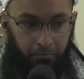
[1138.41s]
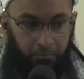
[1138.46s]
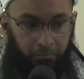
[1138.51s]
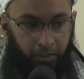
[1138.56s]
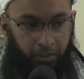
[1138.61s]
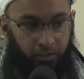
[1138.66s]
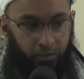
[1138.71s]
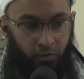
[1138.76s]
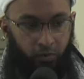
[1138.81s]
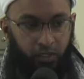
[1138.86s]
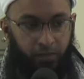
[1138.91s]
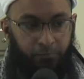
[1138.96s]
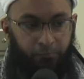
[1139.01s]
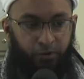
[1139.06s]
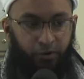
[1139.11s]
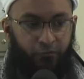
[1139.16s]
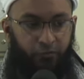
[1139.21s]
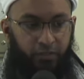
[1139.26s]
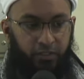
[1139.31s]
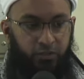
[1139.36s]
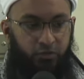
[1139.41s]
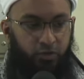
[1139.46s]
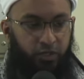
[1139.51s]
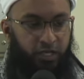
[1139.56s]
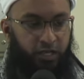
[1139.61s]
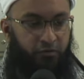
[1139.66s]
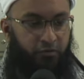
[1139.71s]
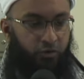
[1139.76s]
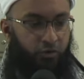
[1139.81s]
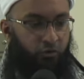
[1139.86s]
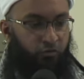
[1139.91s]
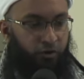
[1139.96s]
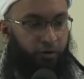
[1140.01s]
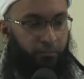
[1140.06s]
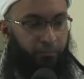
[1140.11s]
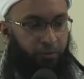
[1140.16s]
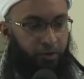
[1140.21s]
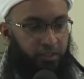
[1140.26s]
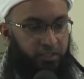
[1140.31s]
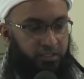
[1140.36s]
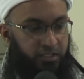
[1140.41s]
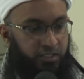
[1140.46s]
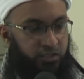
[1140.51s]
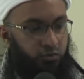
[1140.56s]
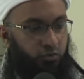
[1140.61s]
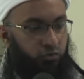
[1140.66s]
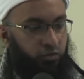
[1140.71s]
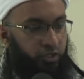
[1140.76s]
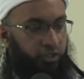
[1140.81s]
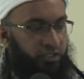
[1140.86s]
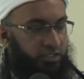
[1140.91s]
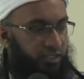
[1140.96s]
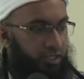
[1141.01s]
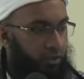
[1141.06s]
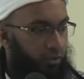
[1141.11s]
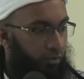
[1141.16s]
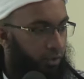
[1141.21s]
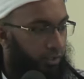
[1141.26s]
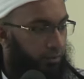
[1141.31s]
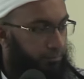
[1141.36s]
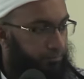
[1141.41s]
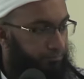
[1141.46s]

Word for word: But the only preference you're given over a person is due to his taqwa.